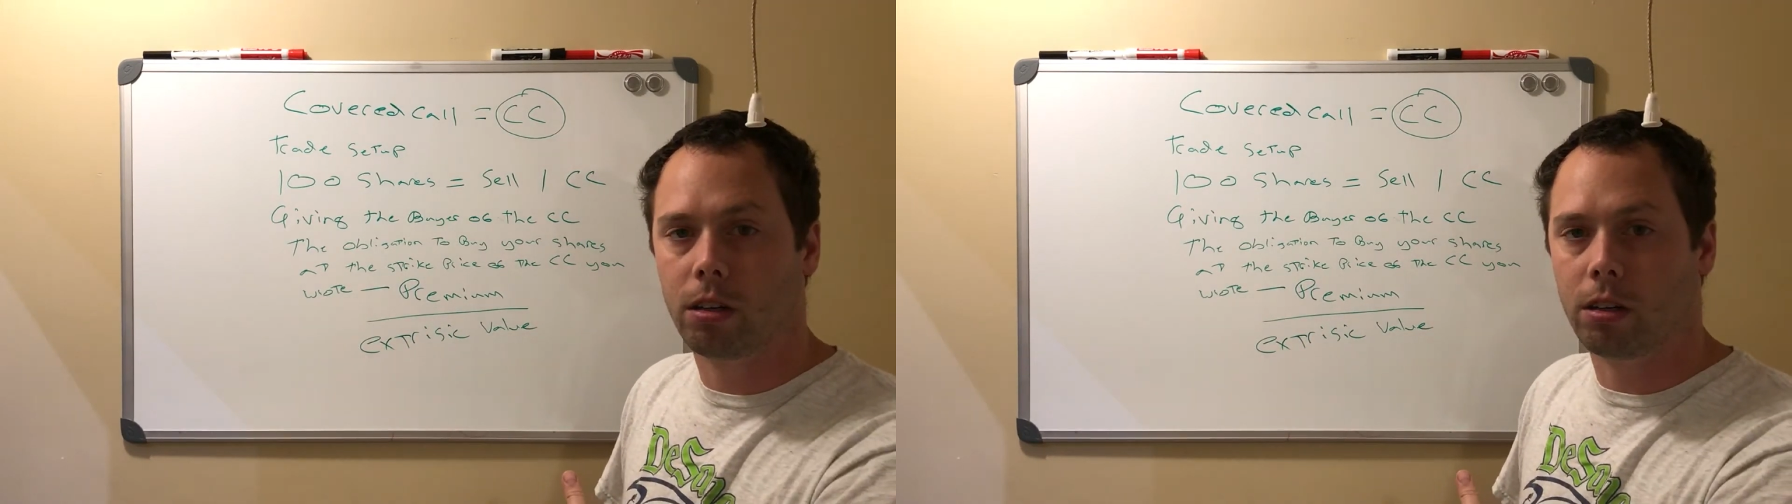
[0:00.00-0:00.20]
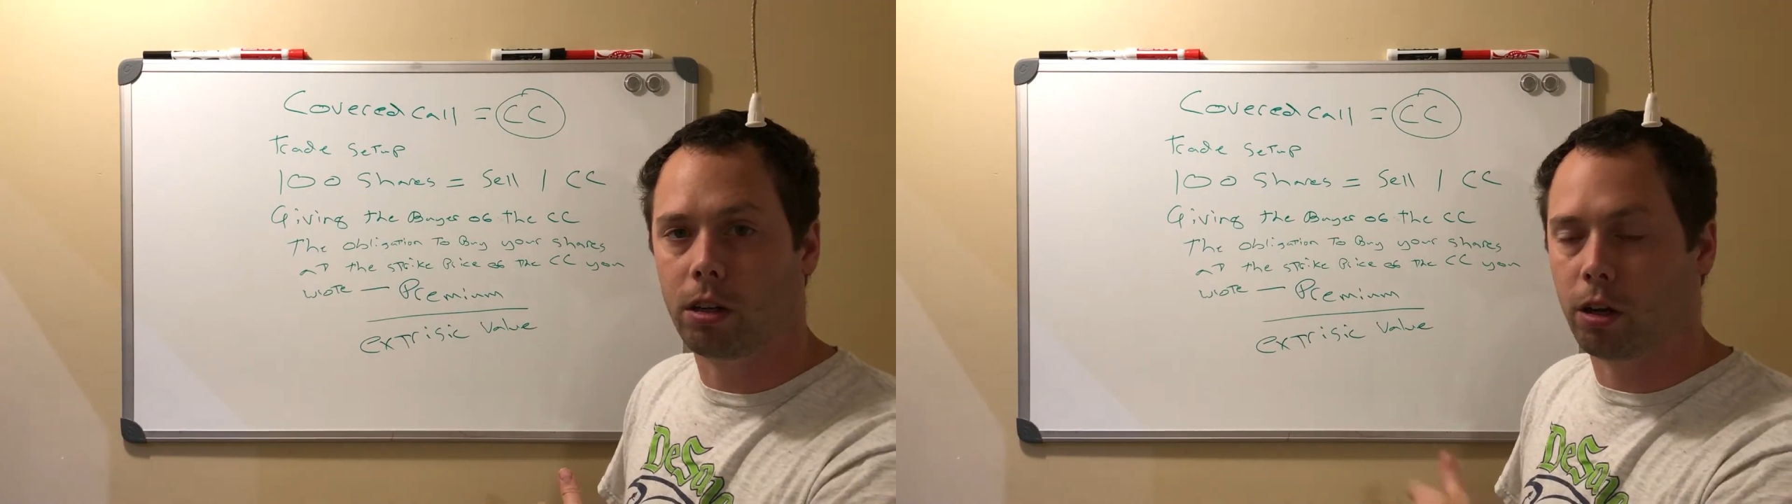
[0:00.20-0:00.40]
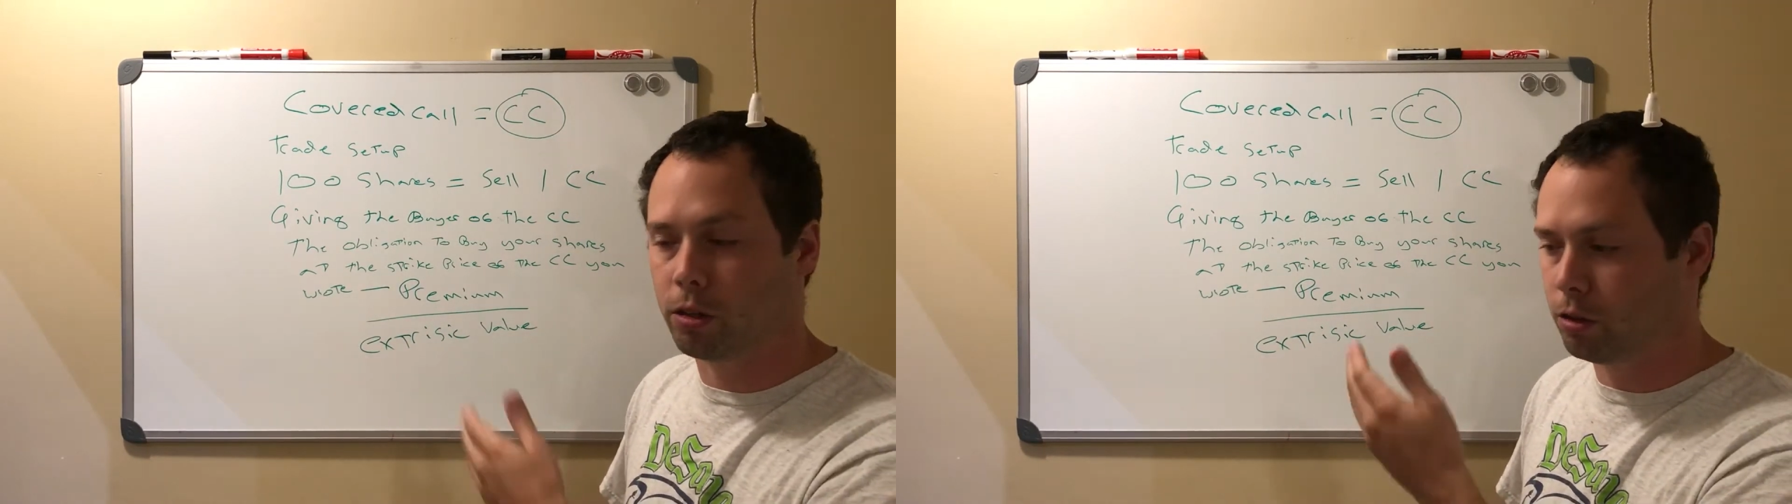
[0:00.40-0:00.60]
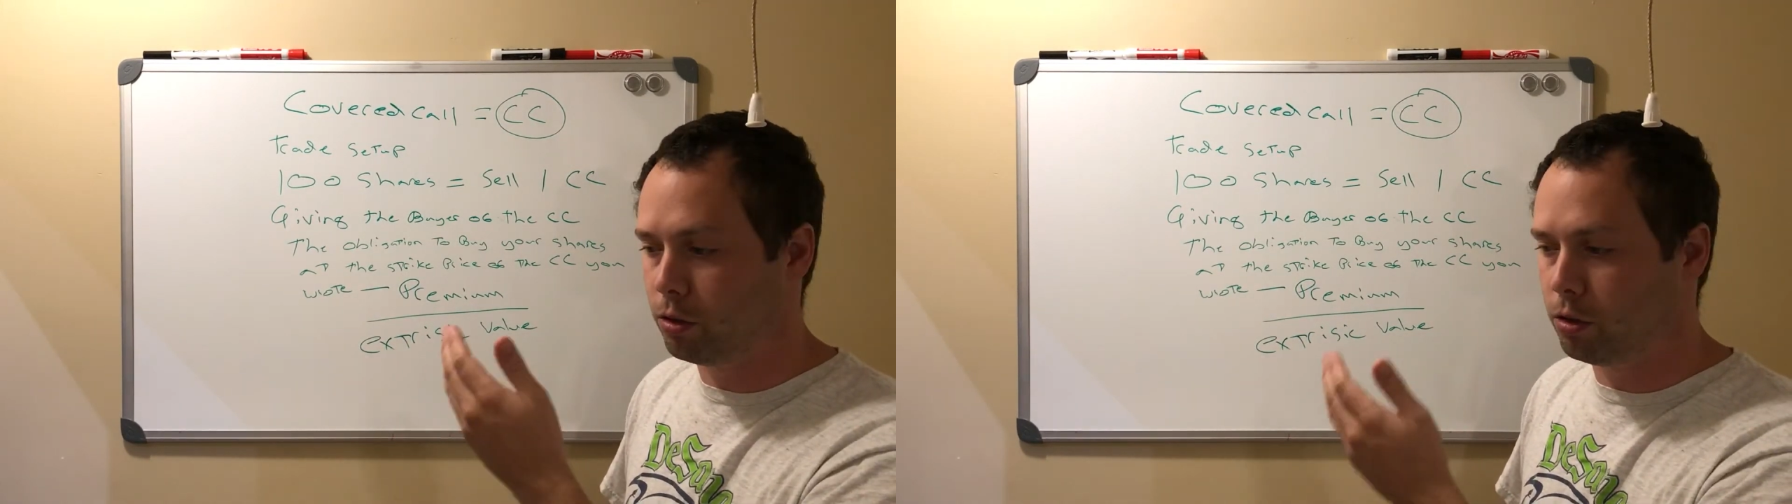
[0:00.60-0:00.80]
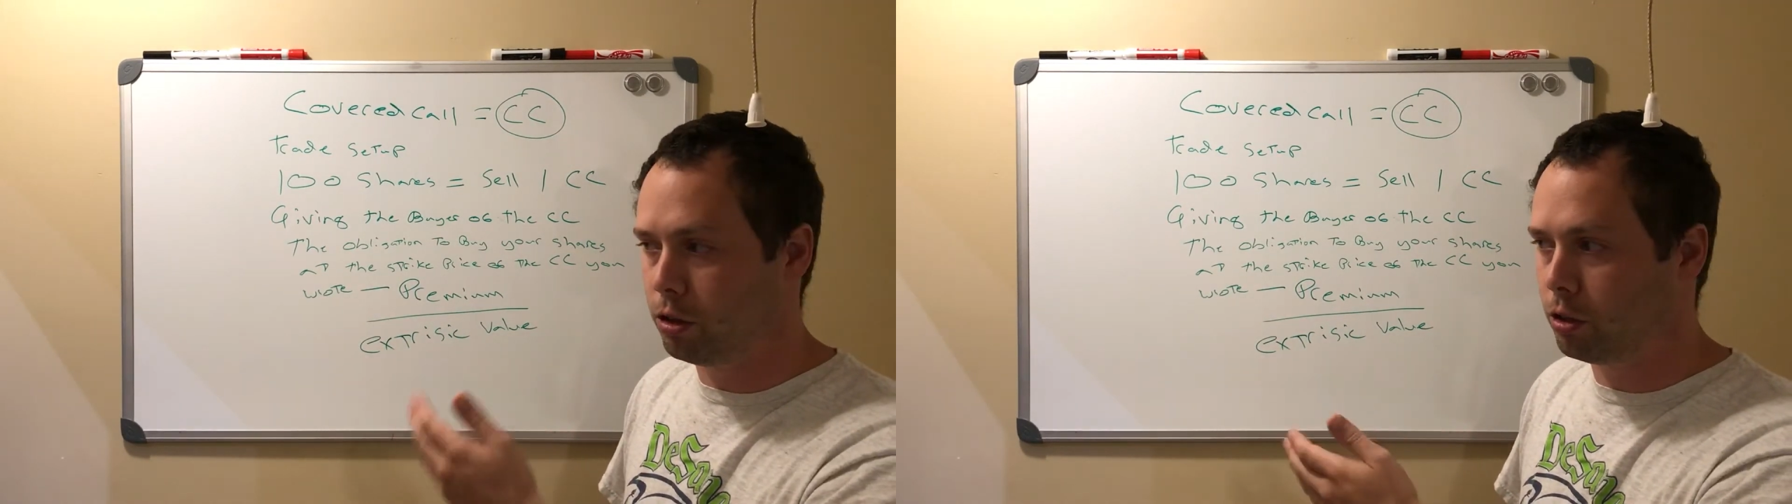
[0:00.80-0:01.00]

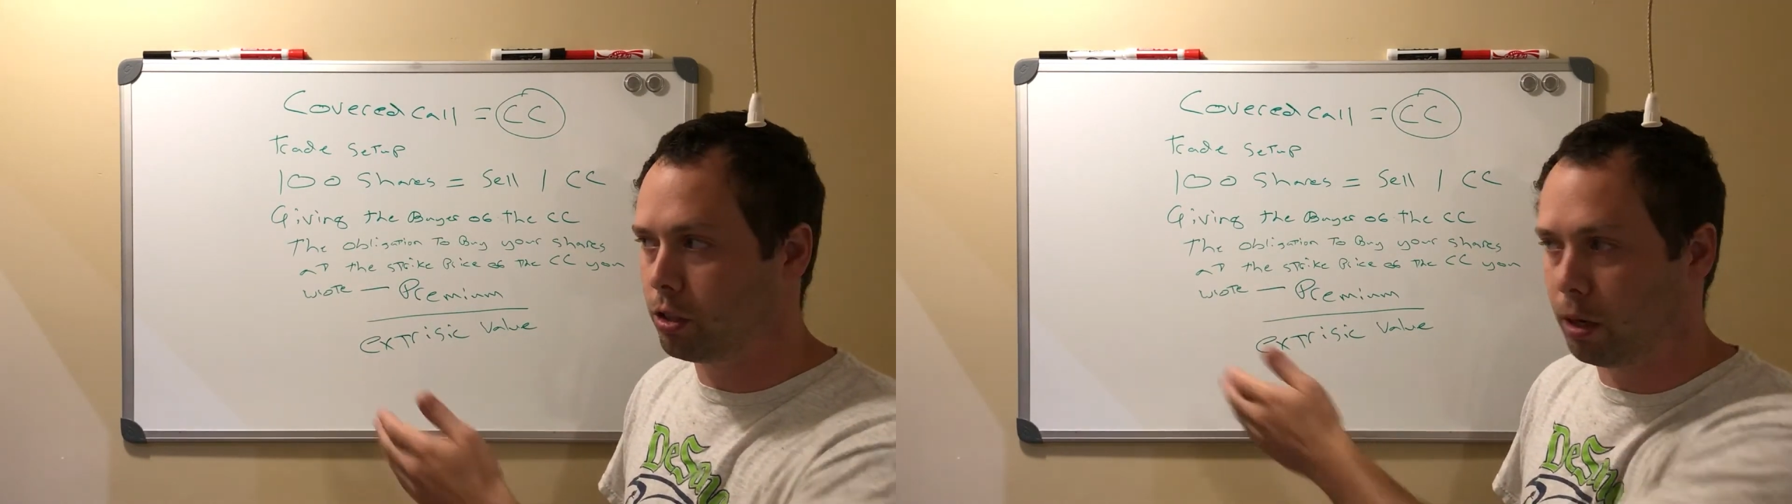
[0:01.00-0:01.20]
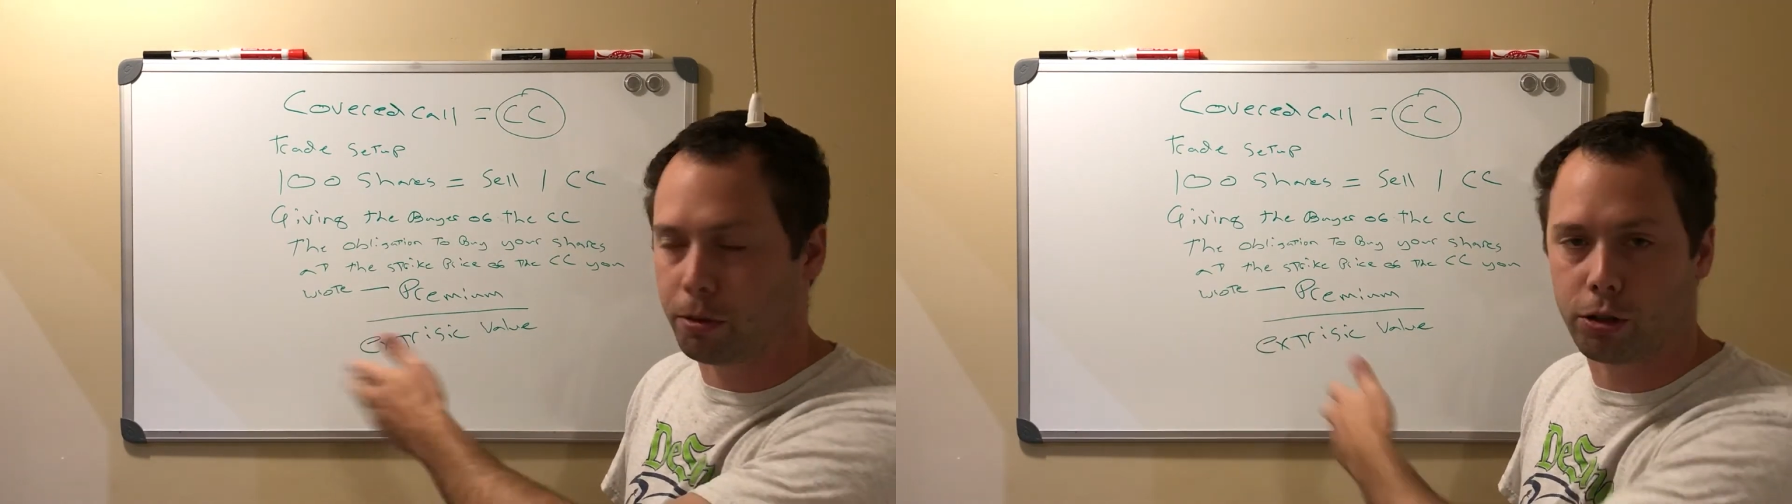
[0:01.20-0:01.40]
you set up